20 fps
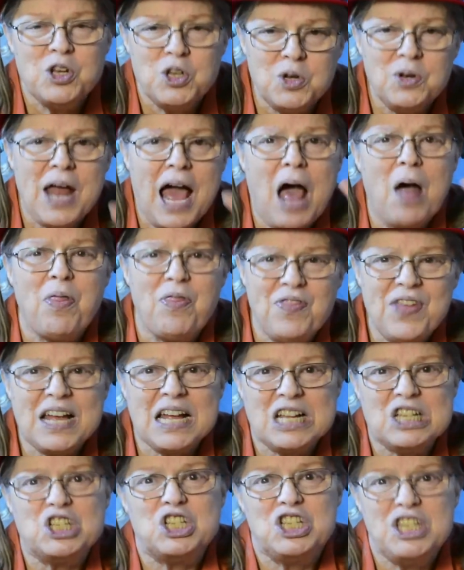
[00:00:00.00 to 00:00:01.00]
Do you know how
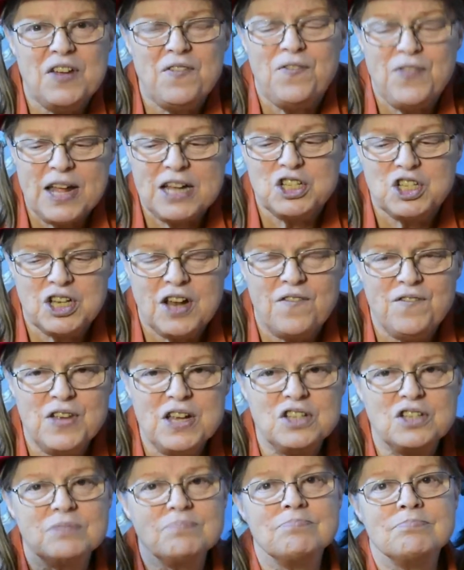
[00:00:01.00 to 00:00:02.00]
thick and stiff that stuff
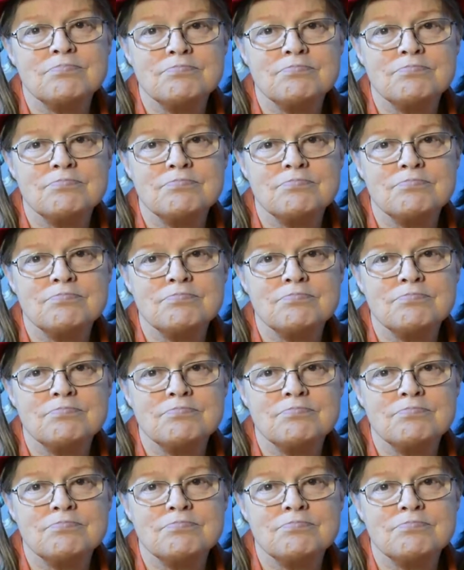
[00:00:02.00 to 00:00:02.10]
is?